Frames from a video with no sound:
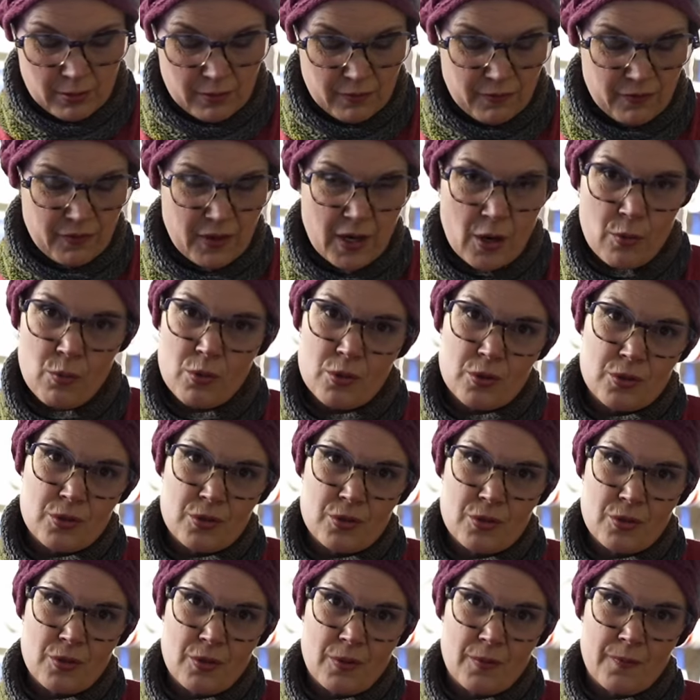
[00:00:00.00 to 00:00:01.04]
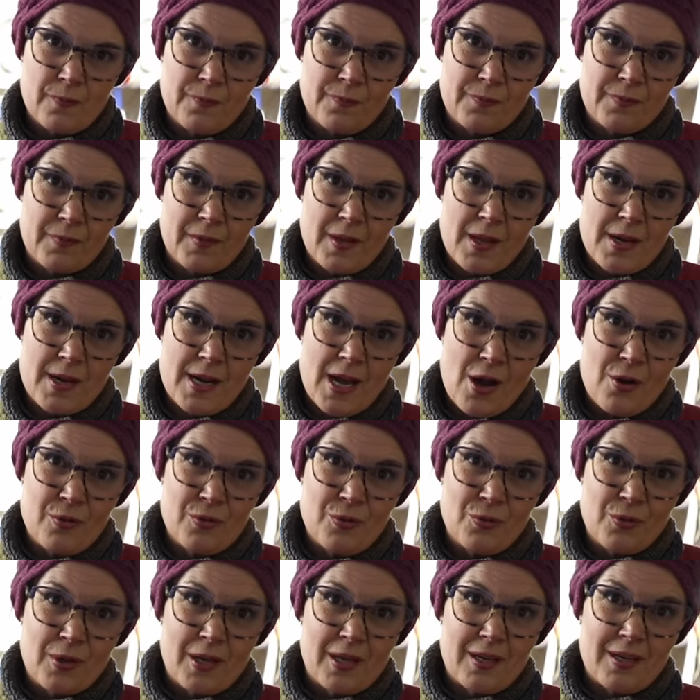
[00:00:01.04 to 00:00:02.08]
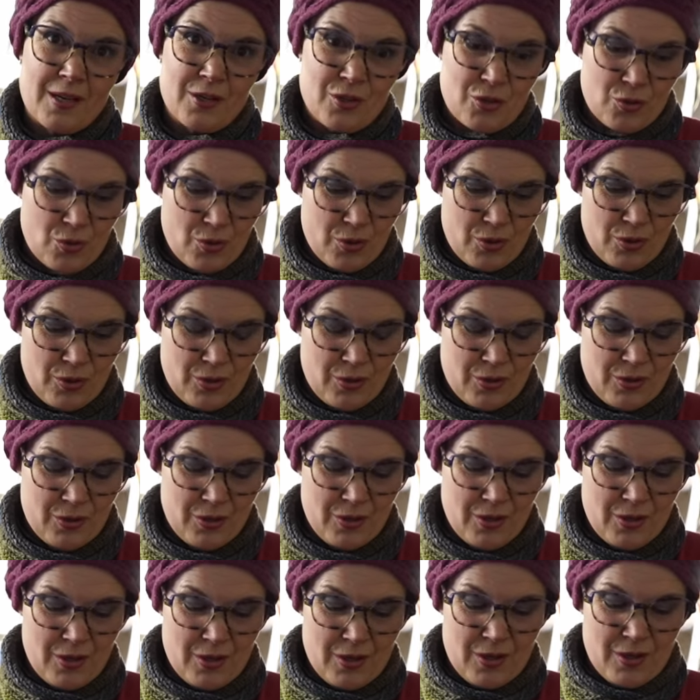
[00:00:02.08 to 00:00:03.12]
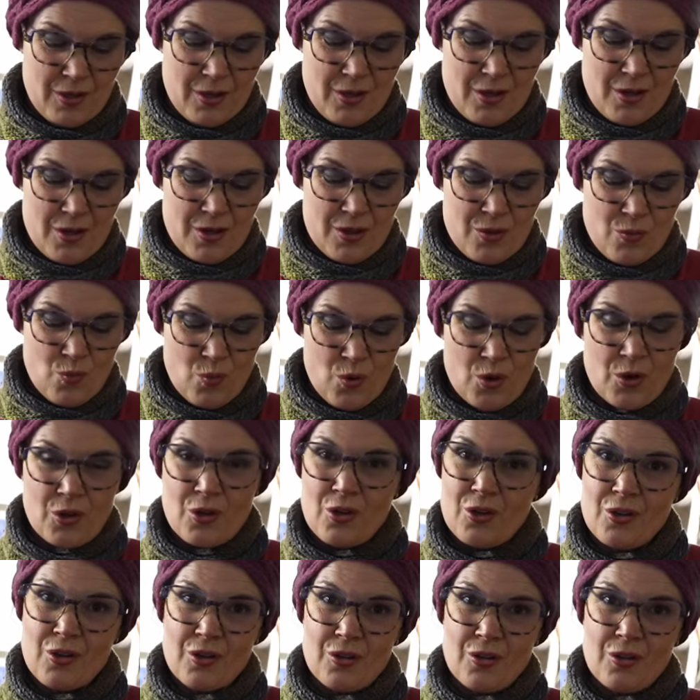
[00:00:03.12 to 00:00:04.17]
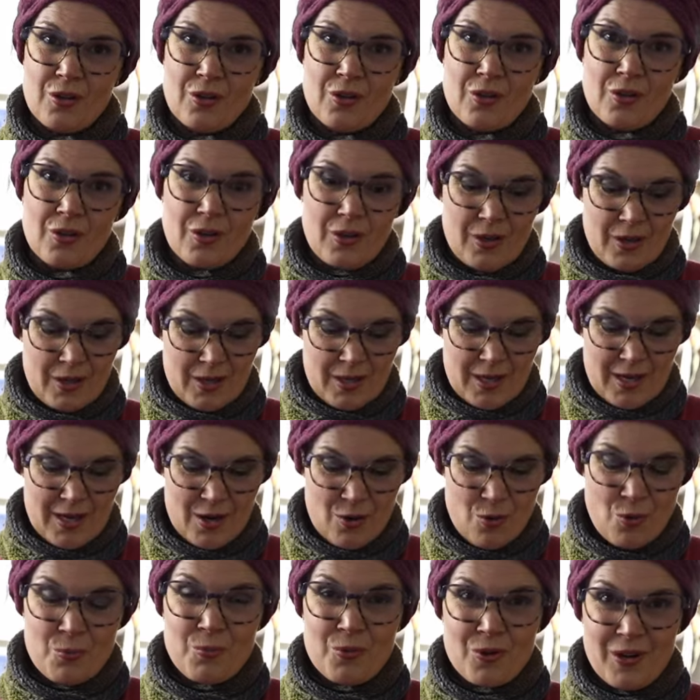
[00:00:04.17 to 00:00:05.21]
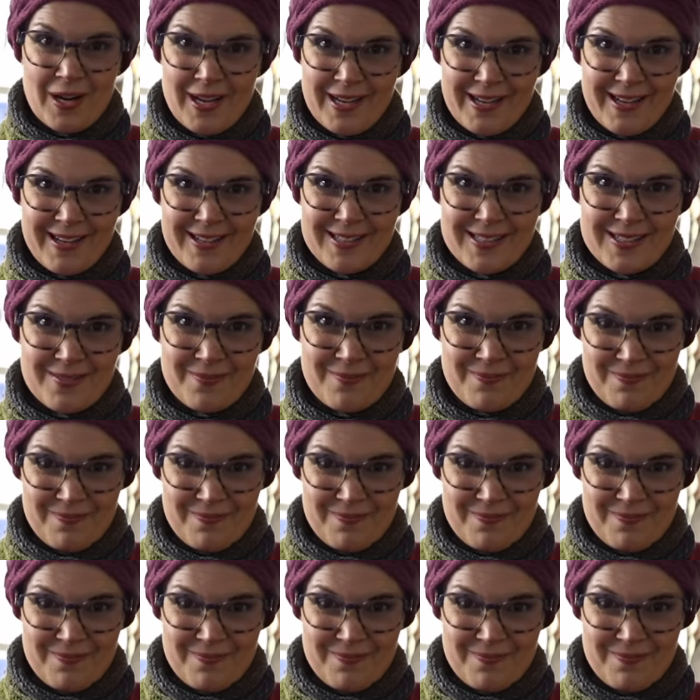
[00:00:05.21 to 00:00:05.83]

flowers. And now you can enjoy the work, and I hope you like it.